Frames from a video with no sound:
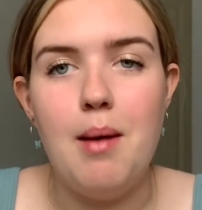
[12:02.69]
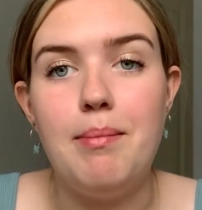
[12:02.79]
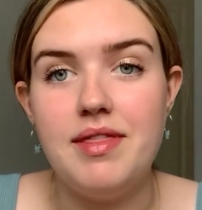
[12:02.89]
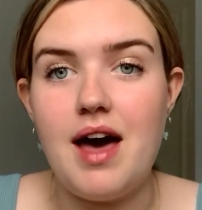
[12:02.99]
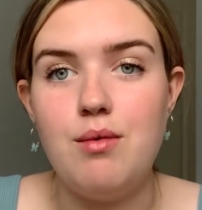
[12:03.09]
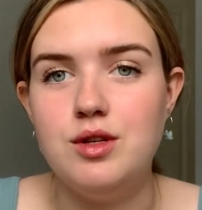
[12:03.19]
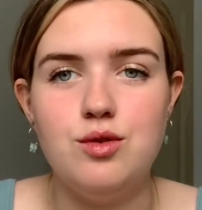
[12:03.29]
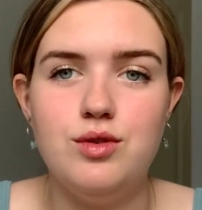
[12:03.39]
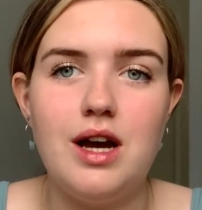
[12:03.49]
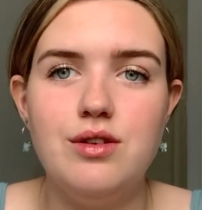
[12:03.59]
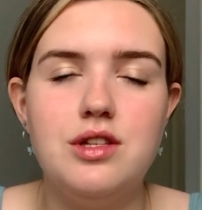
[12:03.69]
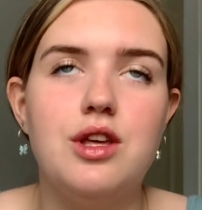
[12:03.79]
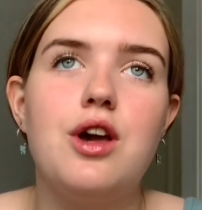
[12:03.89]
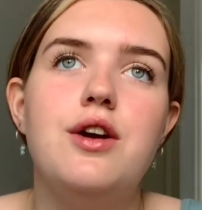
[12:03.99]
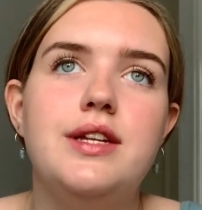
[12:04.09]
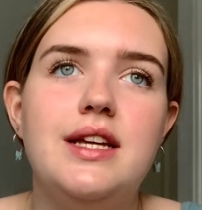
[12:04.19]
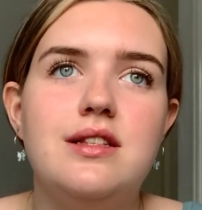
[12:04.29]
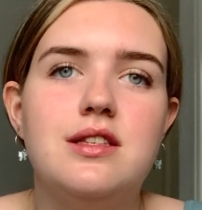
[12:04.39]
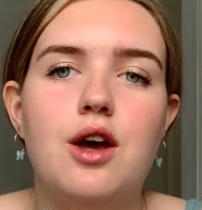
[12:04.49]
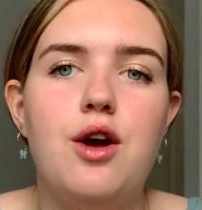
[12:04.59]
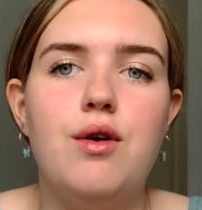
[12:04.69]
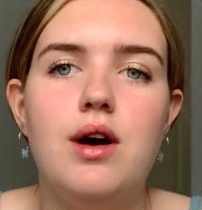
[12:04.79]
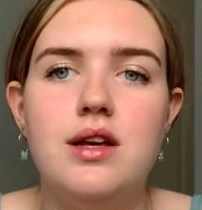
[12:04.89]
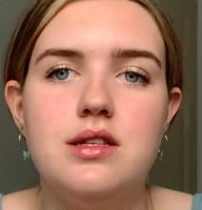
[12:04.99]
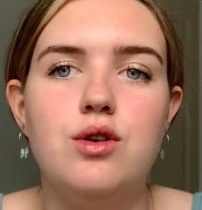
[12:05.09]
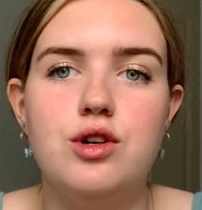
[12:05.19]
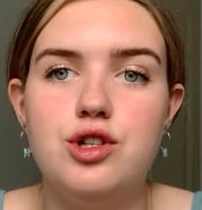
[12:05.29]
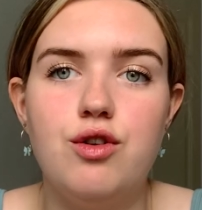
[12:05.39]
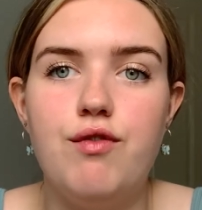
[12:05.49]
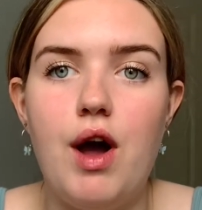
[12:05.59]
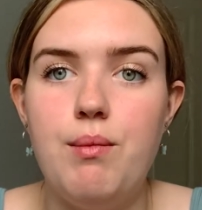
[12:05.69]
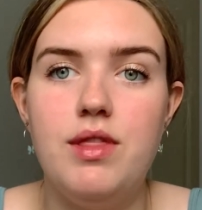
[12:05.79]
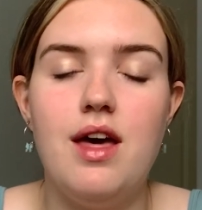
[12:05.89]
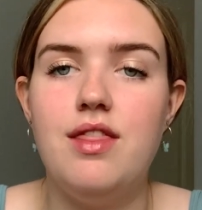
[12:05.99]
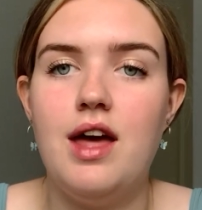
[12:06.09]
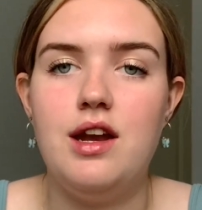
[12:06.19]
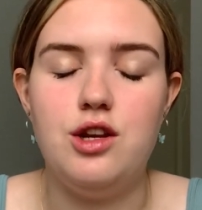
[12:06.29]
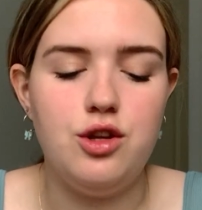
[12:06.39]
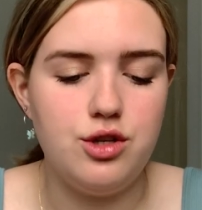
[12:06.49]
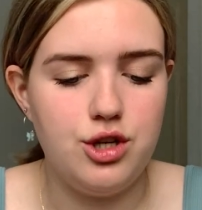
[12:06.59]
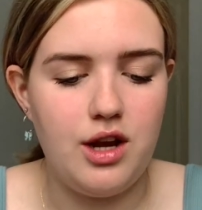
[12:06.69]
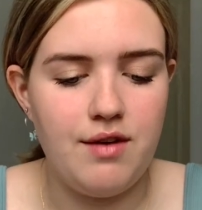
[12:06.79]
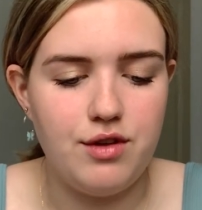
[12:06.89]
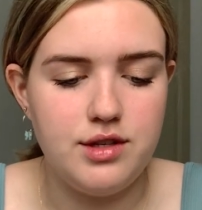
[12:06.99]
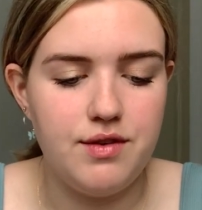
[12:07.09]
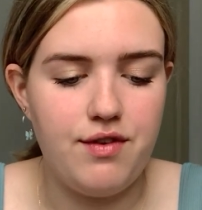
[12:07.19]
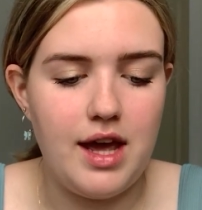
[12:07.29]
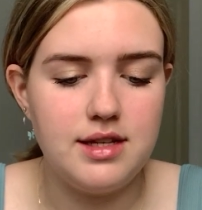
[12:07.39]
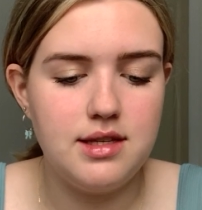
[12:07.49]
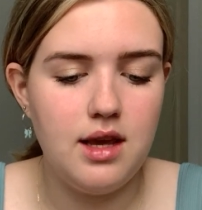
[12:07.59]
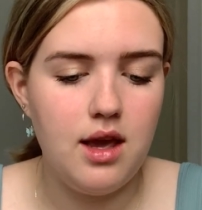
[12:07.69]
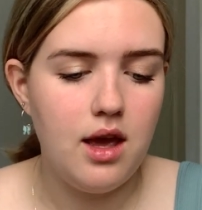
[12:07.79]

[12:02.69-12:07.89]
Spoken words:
But that was all down to the codeine, so as long as you're fine with it, then you shouldn't have those effects.